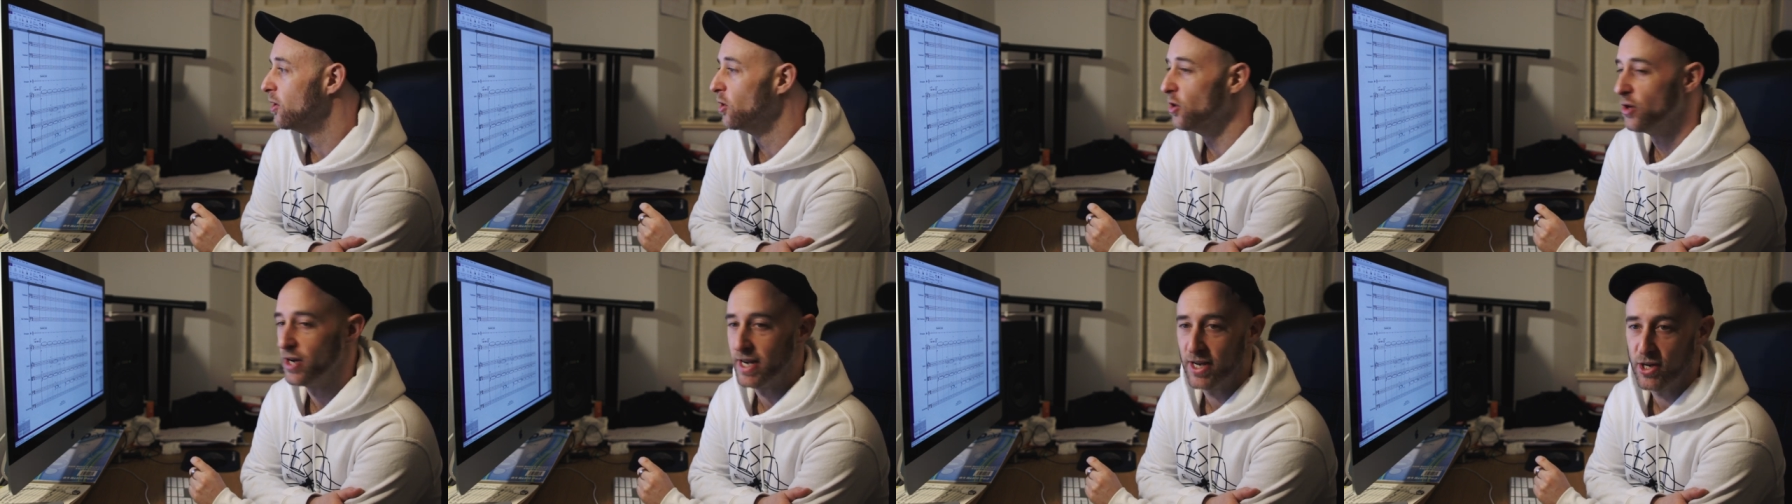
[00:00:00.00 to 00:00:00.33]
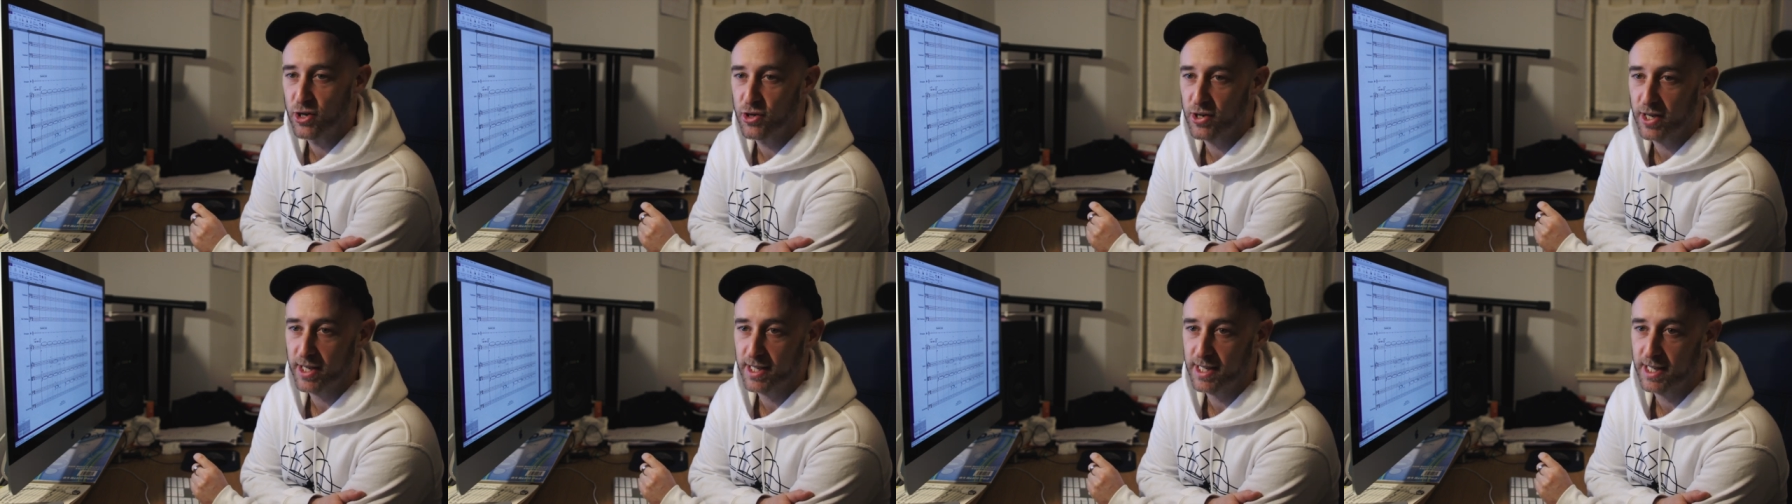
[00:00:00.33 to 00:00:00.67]

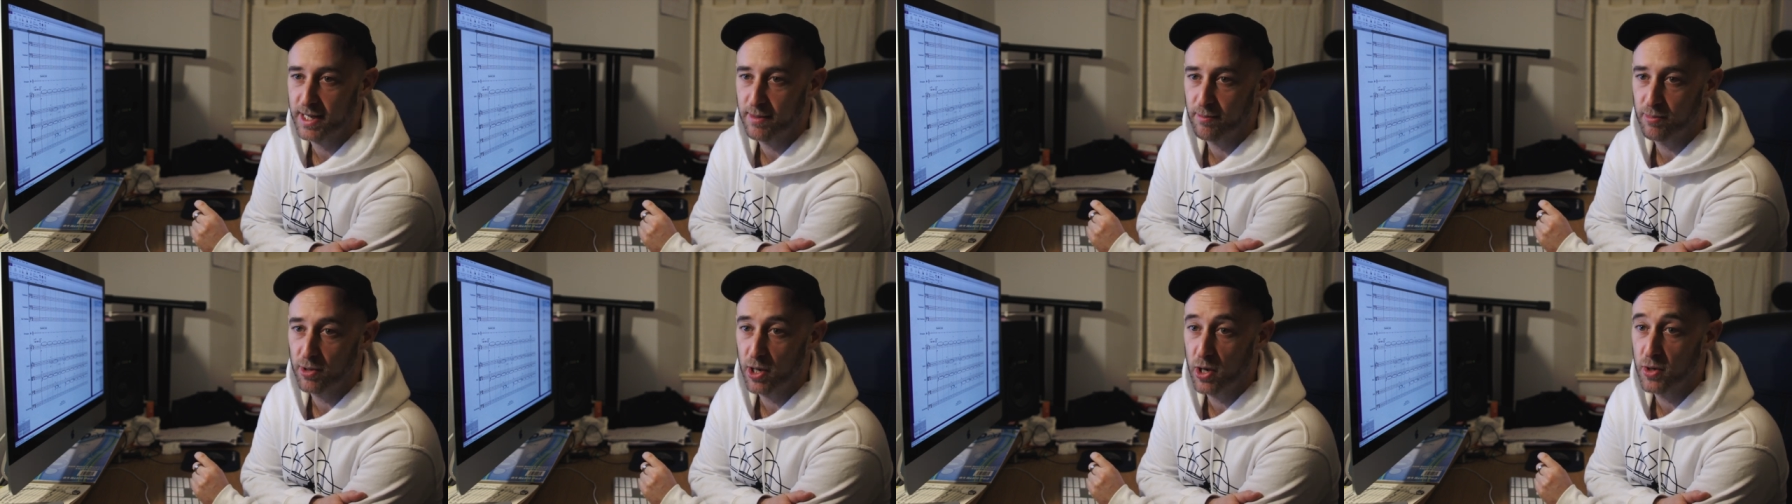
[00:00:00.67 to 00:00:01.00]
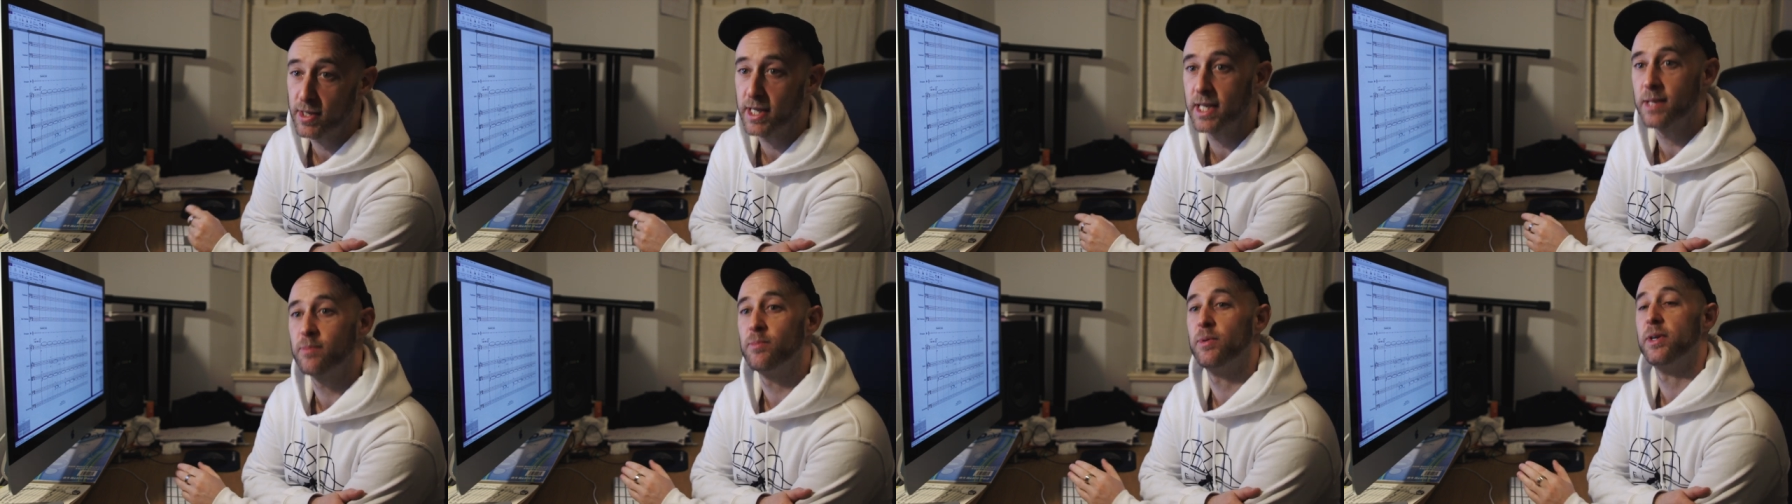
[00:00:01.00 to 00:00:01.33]
uninteresting
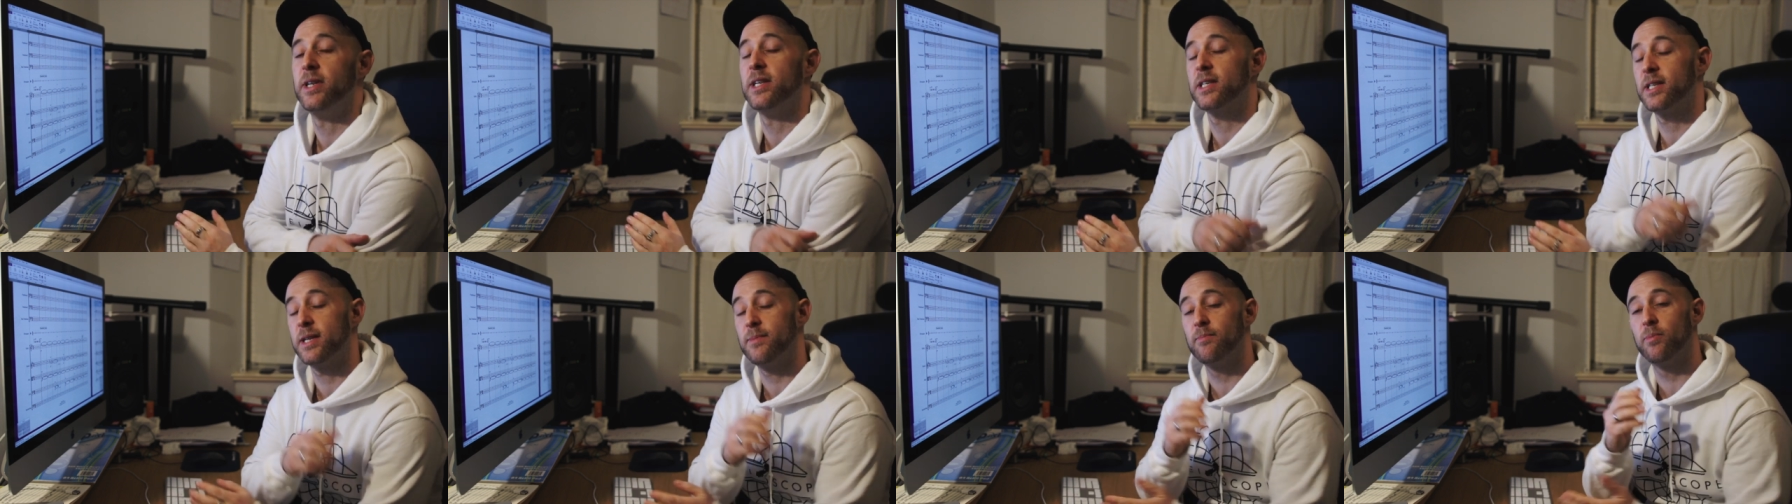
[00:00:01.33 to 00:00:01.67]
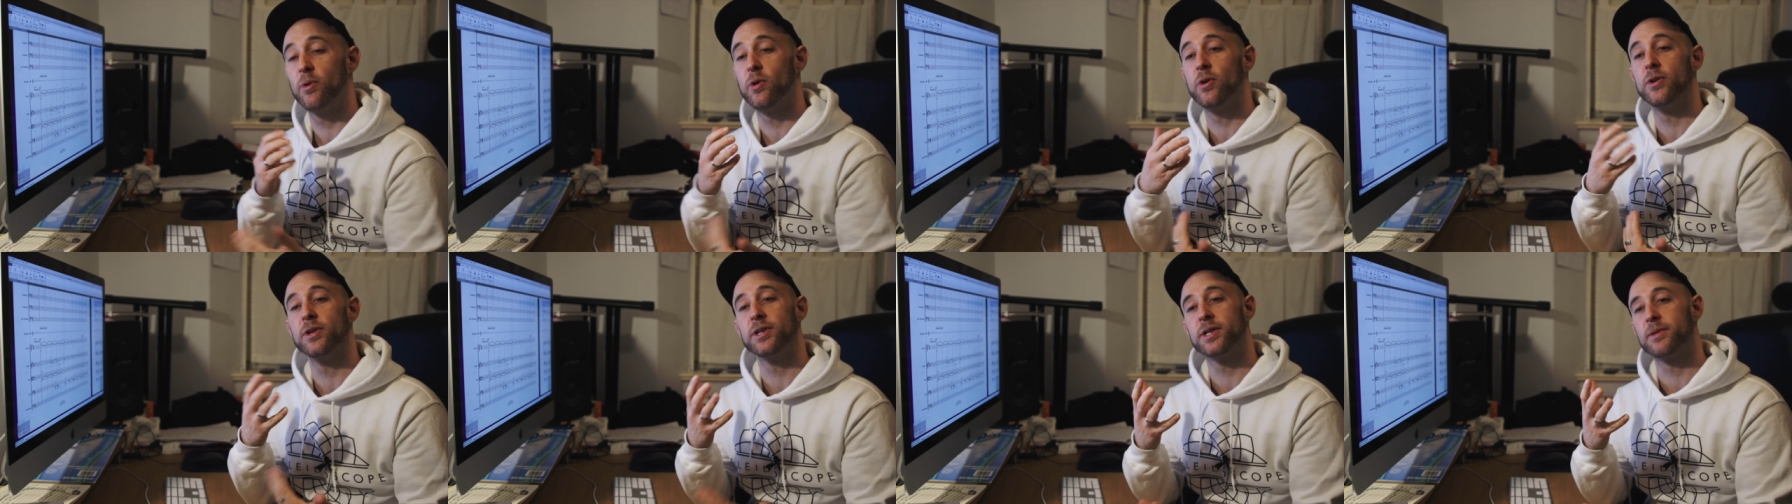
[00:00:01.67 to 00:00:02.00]
process, but it's
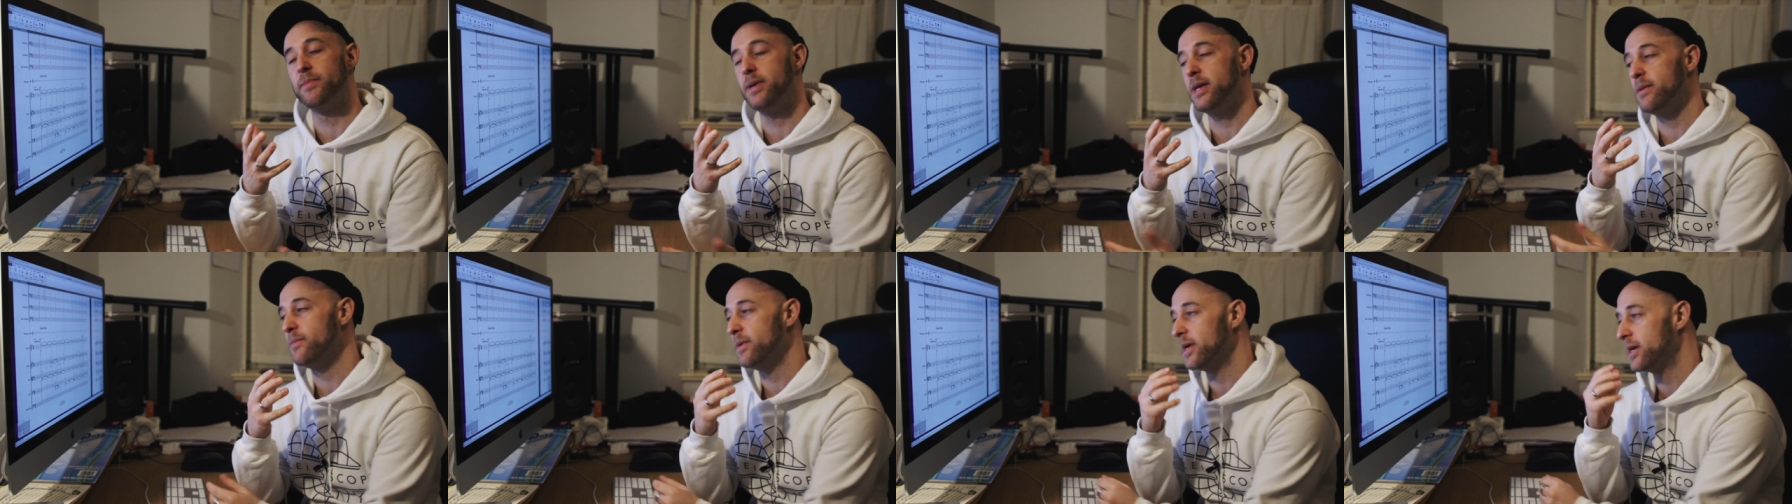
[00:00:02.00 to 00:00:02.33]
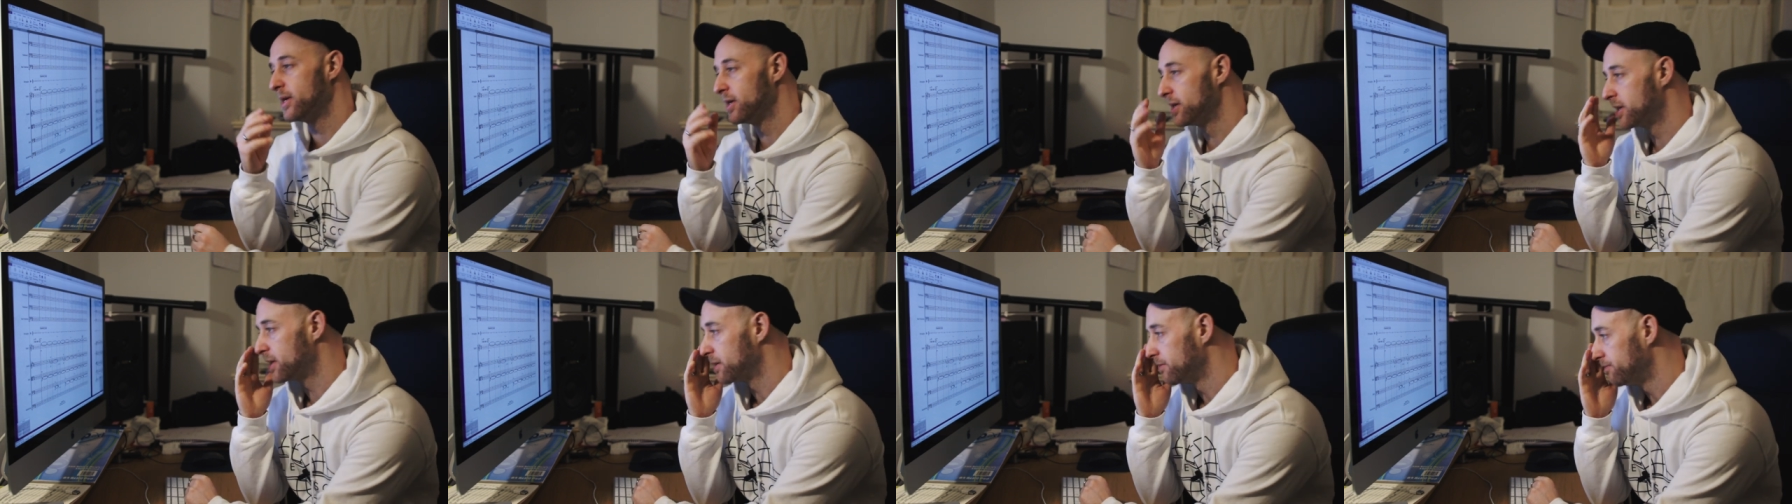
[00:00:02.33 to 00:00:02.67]
important to me
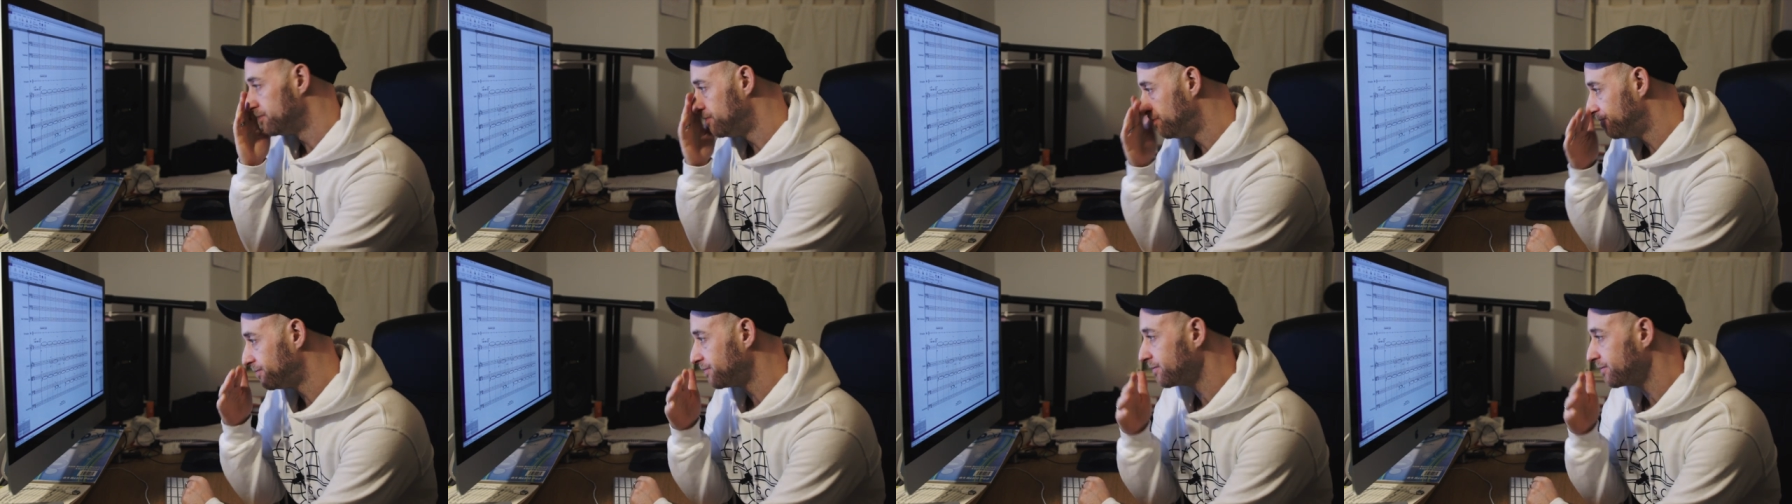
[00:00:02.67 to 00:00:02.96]
because